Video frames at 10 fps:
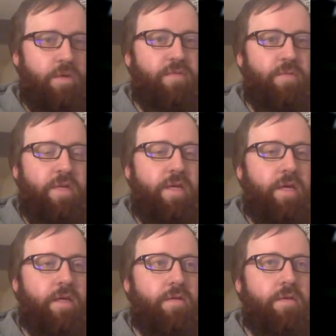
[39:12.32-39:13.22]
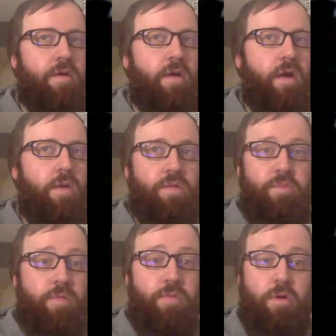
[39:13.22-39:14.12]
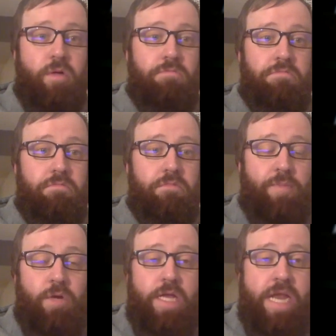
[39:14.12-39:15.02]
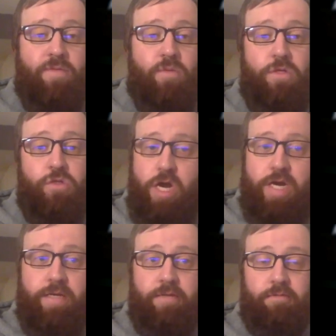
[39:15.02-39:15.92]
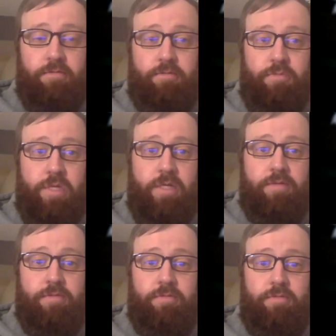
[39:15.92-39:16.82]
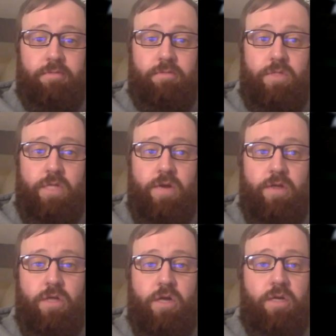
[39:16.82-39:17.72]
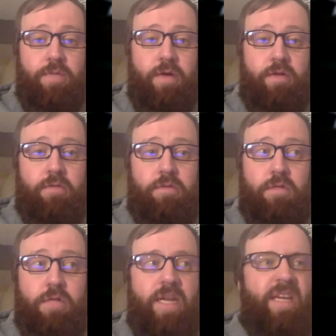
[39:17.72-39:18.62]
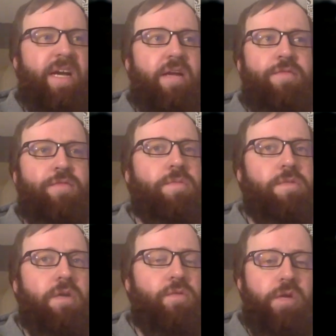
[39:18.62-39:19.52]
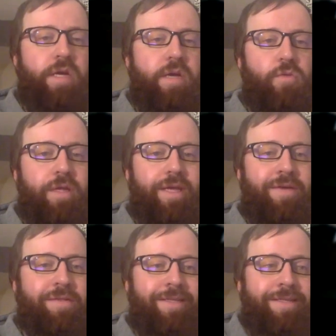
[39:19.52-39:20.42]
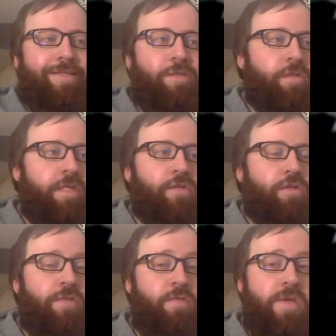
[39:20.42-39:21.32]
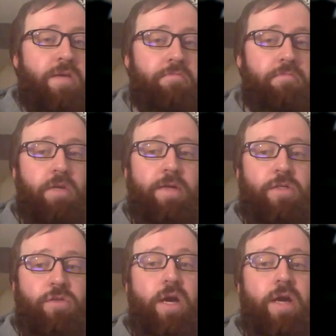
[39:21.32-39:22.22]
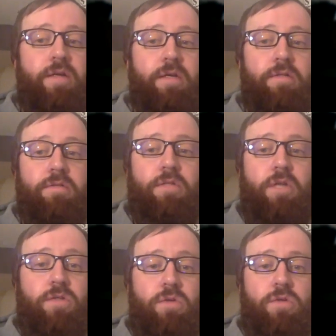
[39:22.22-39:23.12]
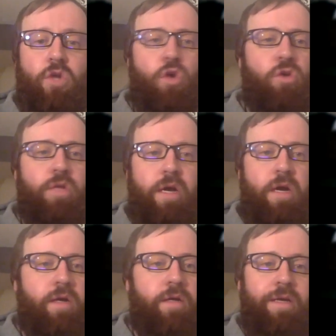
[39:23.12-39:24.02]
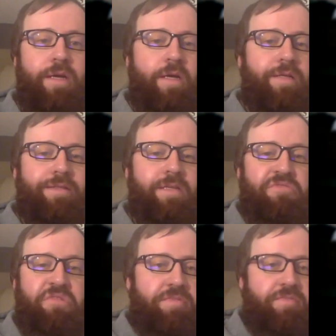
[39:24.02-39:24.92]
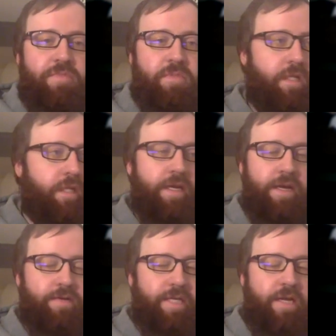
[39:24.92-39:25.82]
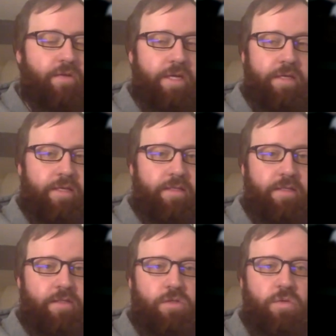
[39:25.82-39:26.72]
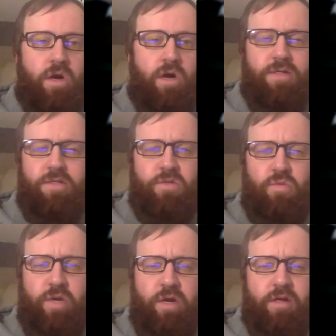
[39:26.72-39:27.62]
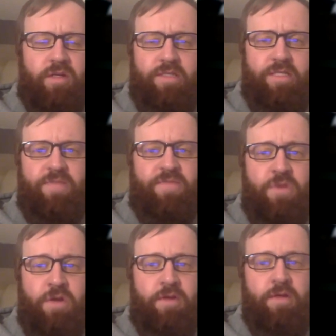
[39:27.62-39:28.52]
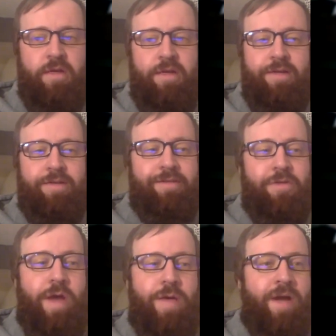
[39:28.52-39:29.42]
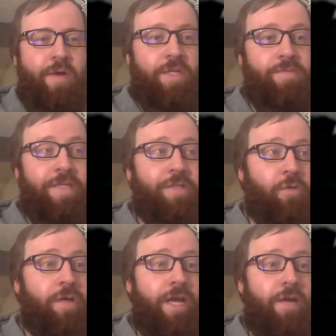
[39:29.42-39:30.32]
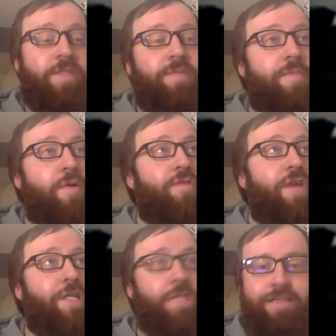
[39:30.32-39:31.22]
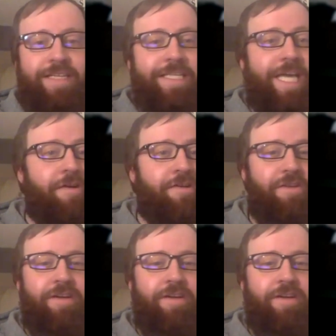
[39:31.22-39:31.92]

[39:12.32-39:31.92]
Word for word: one for me uh, was Bloodborne. I probably never would have tried it, but Derek talking about any kind of From Software game, really, I was like, this is these just aren't for me. You know, I tried Dark Souls yeah. early on, didn't really click. I was like, I don't get this. It's too hard. It's too weird. It doesn't seem fun who am I? What's my storyline? What's my motivation as a character?